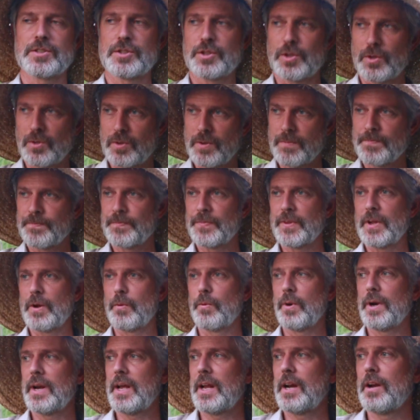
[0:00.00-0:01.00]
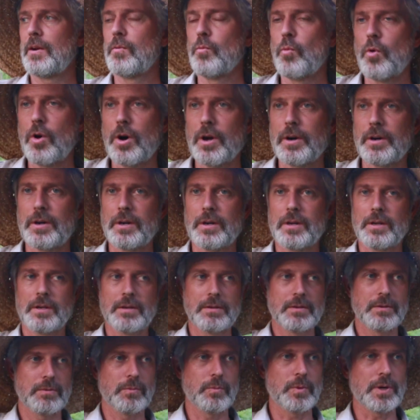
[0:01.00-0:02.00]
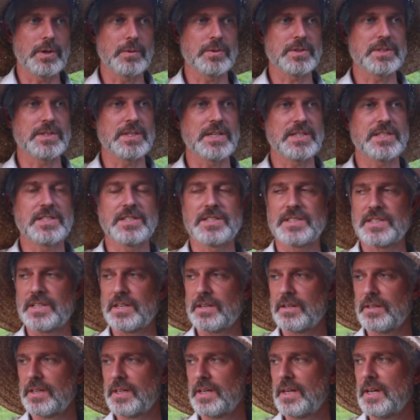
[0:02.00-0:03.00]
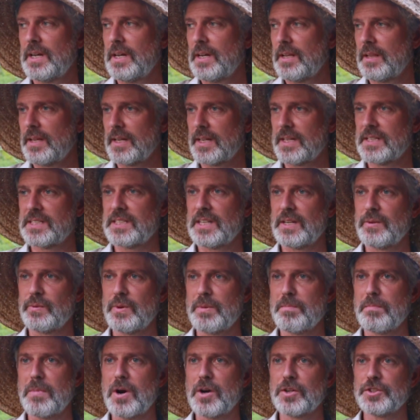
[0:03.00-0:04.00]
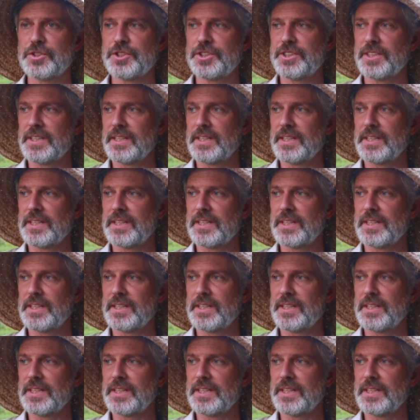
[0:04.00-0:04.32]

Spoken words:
So I went ahead and watered where it was necessary. Like I say, we mulched